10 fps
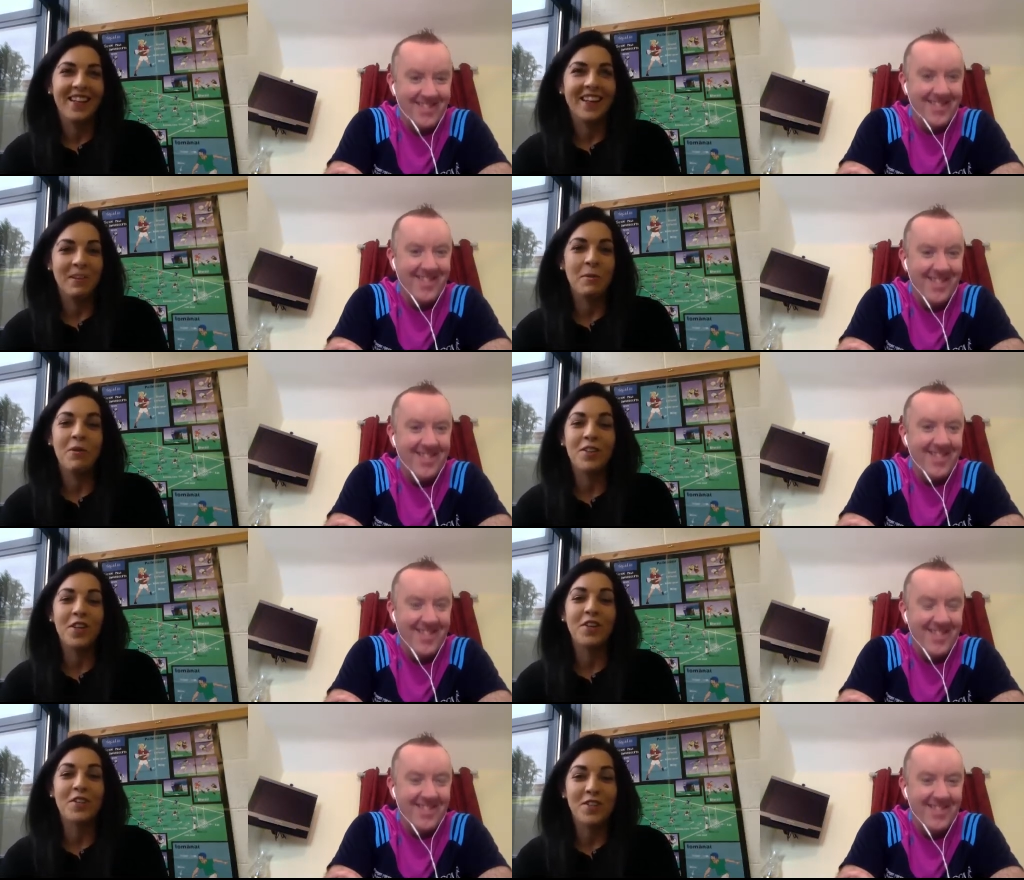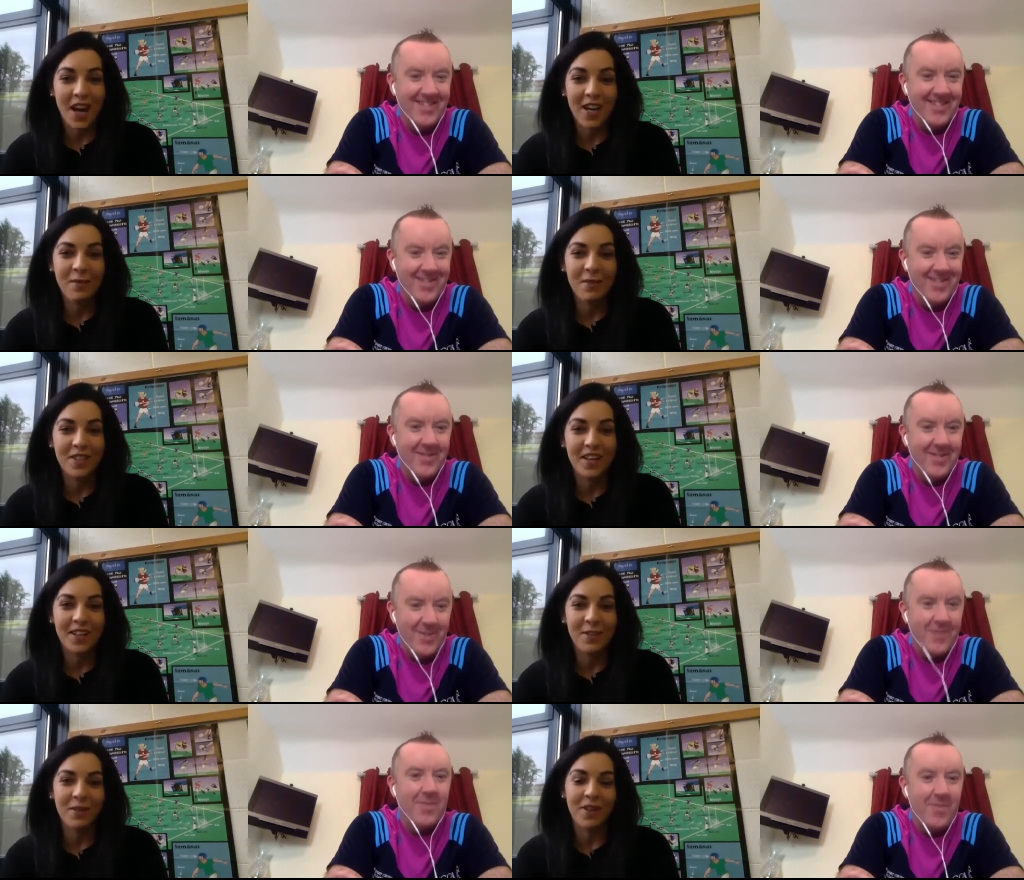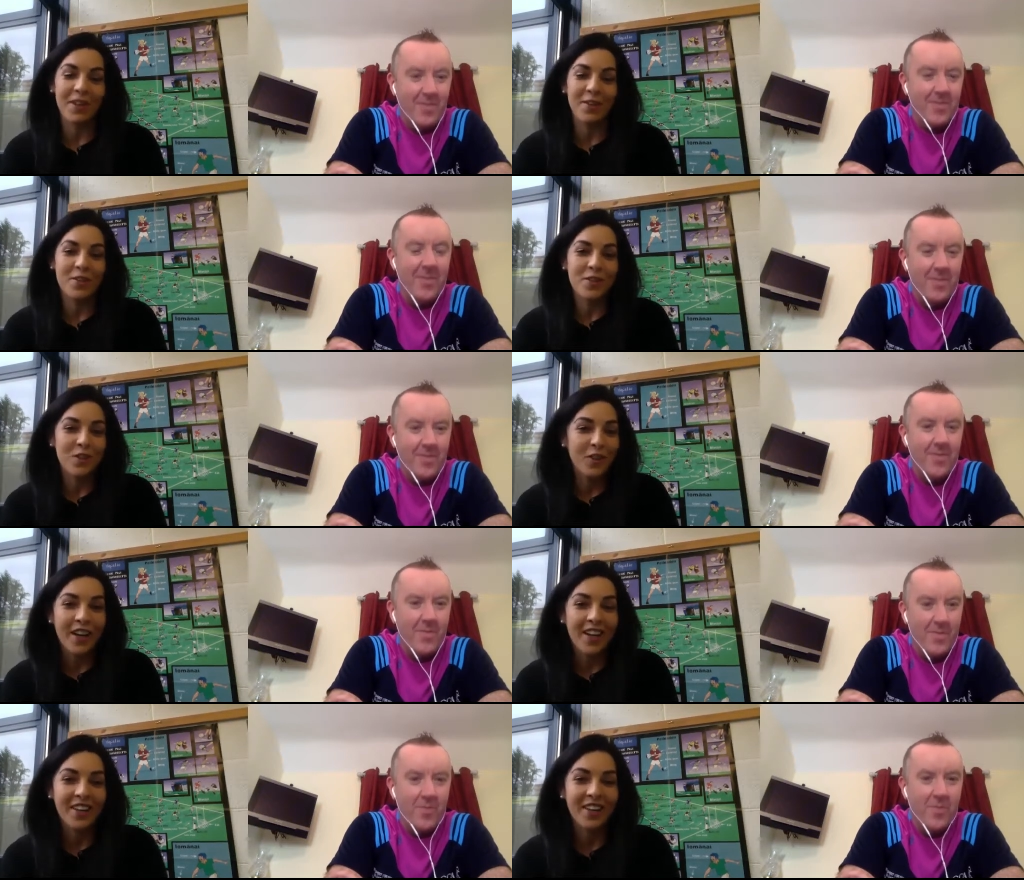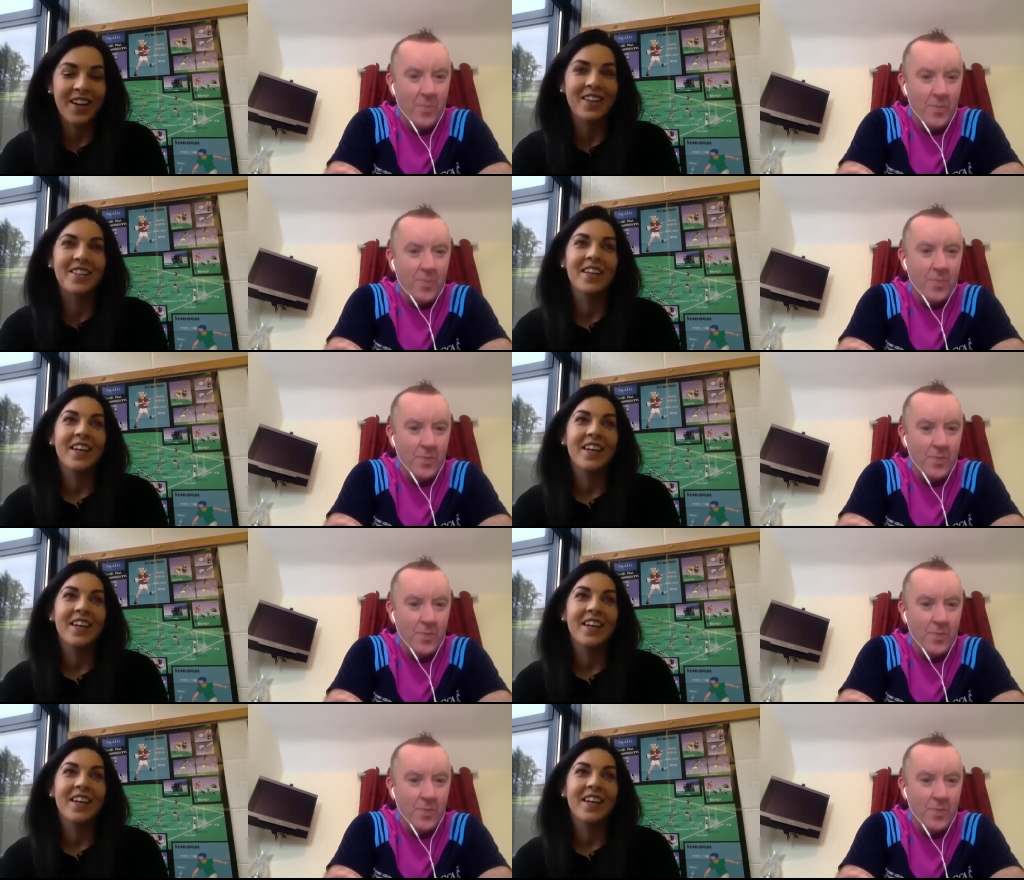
Speaker 1: Uh, it will bring tears to anyone's eyes, whether they understood Gaelic or not.